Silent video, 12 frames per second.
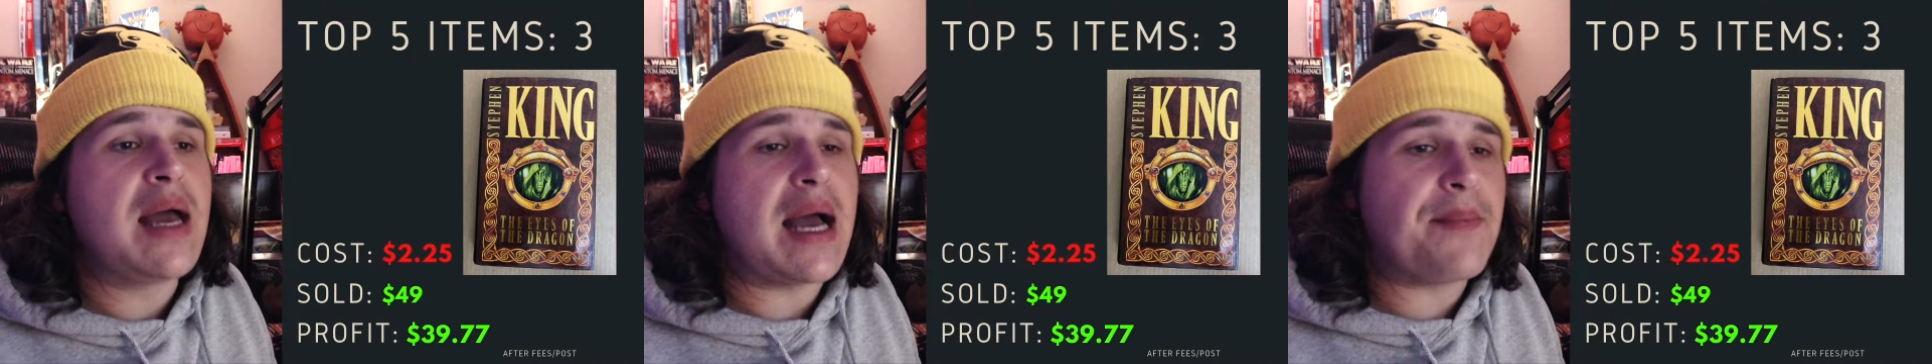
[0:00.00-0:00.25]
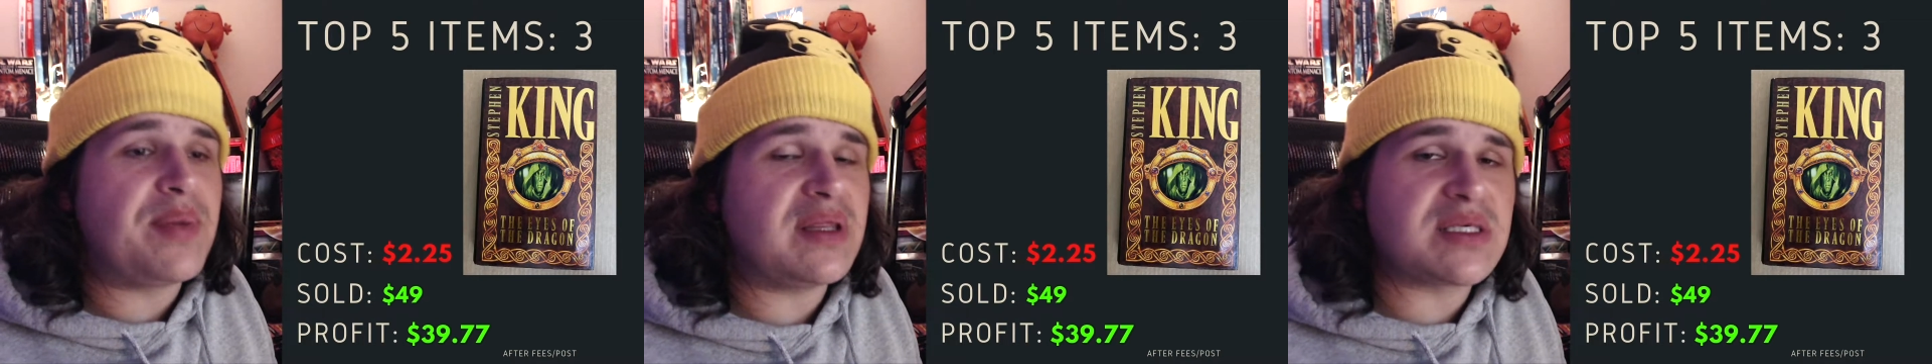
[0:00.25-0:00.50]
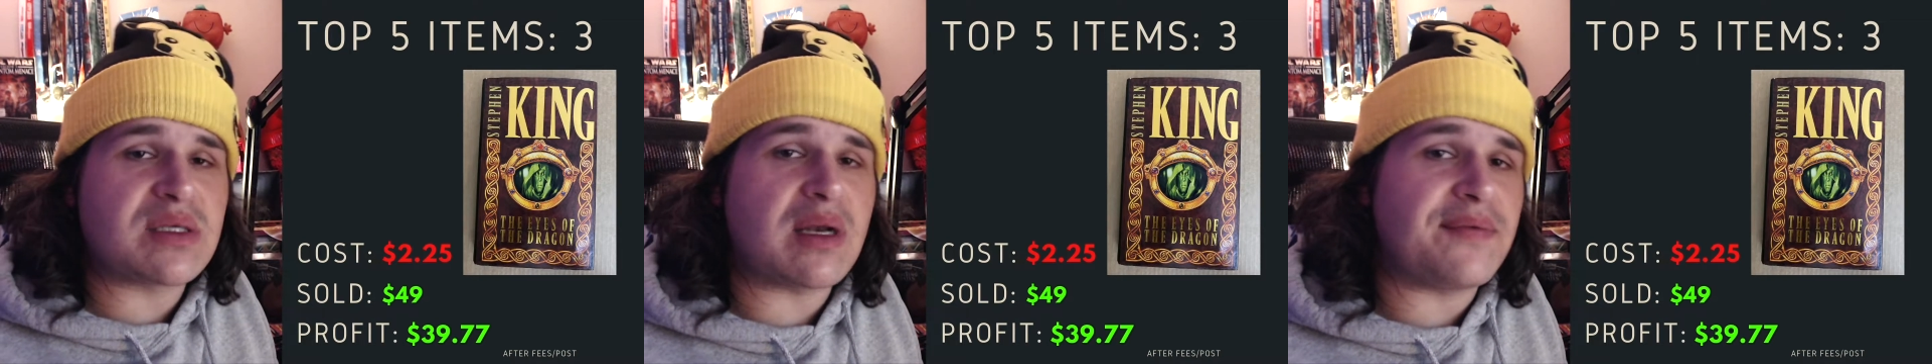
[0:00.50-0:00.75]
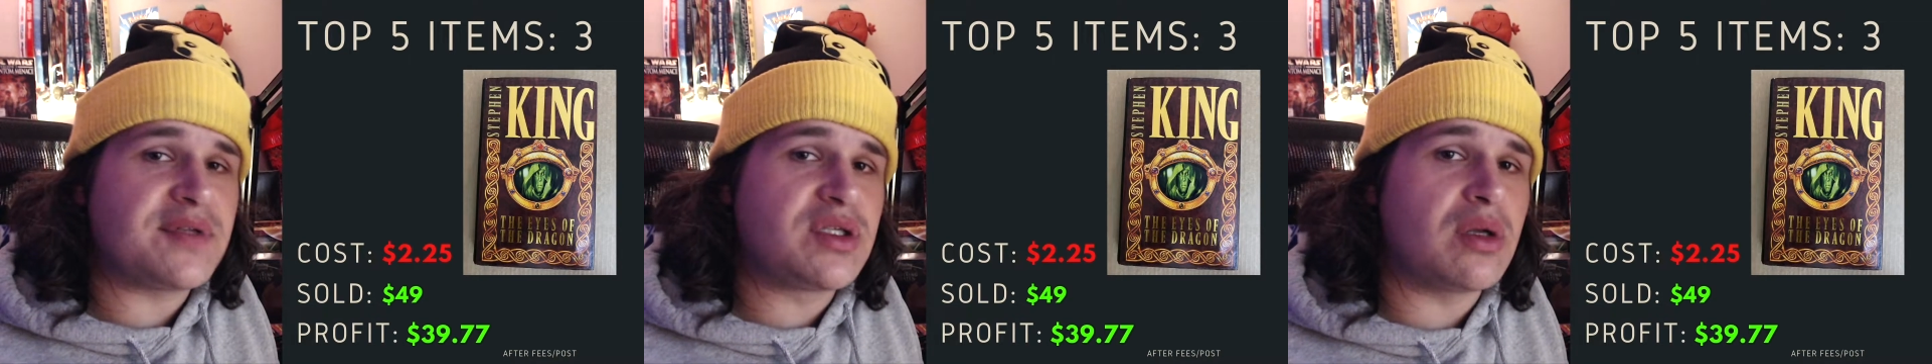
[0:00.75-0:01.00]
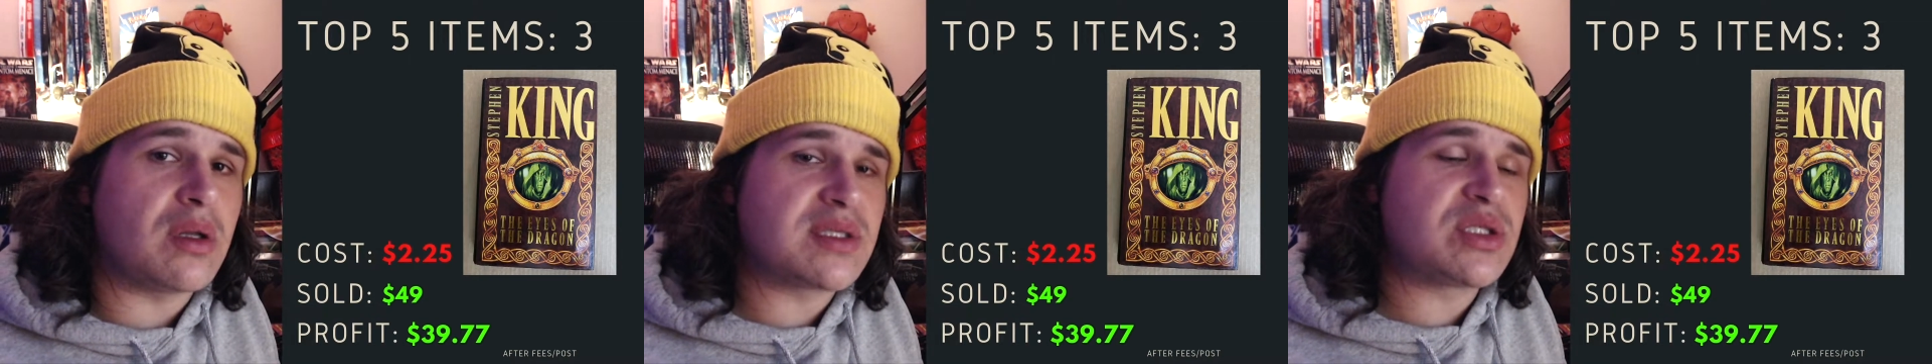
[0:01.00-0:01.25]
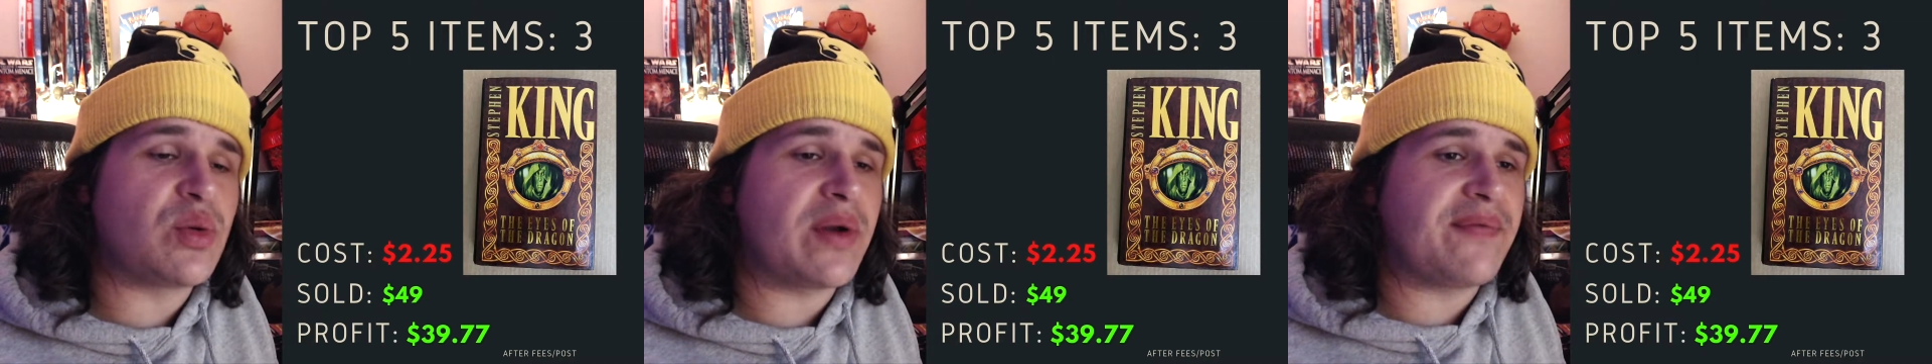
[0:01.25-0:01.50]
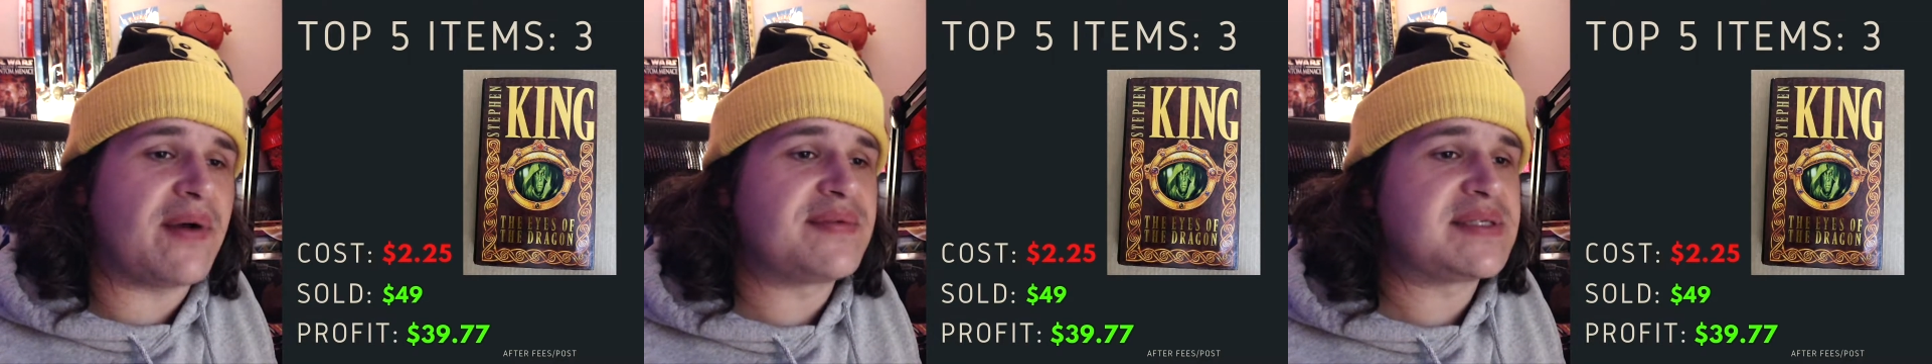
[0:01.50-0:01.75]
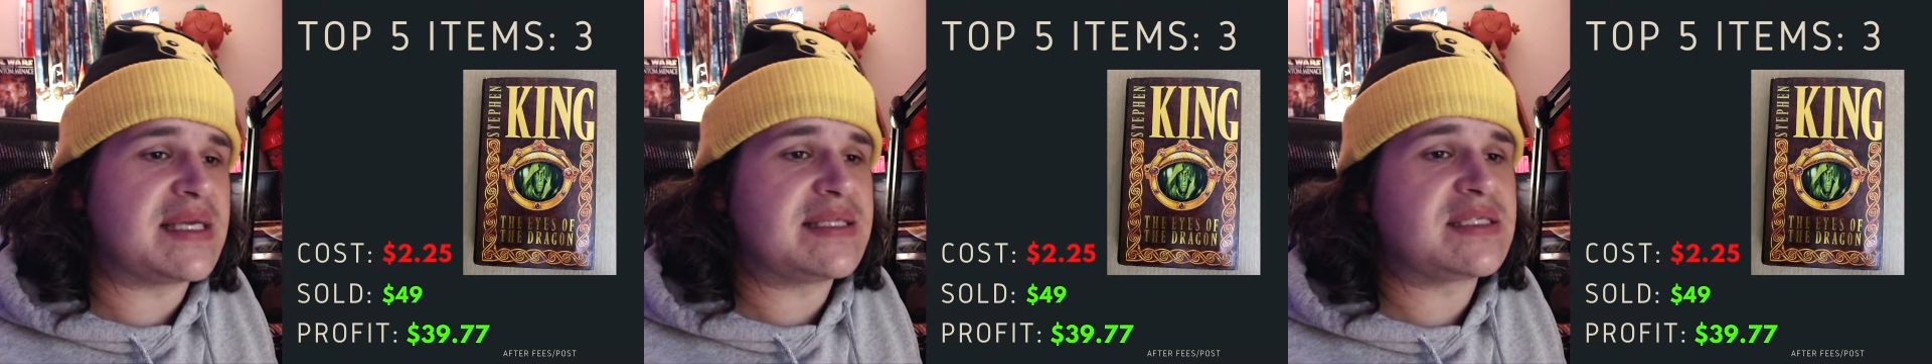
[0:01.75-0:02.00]
Picked this one up for
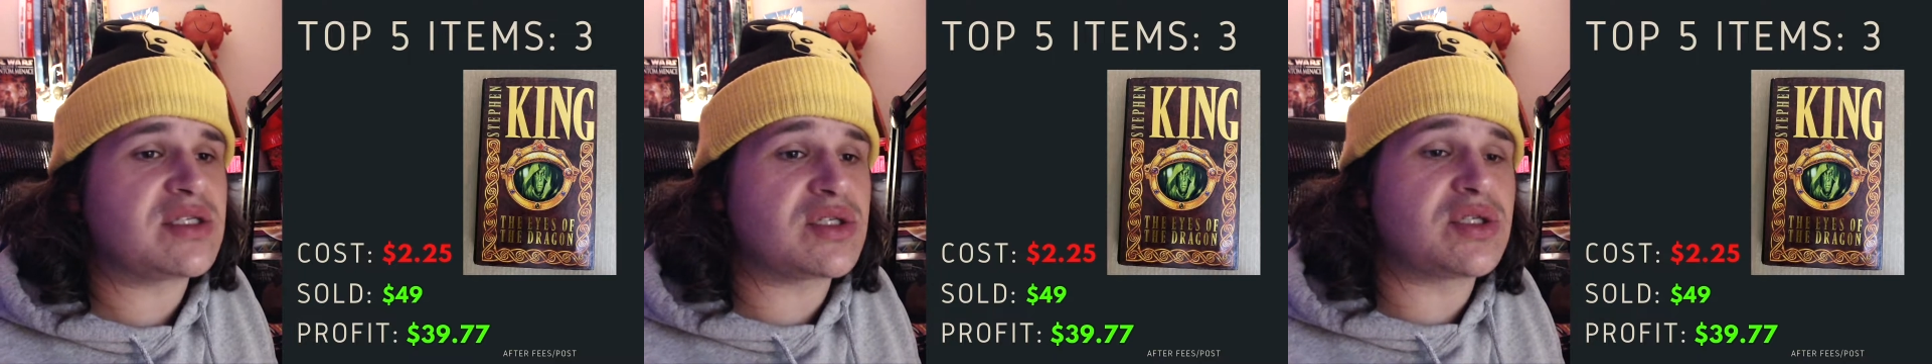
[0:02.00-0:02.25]
$2.25,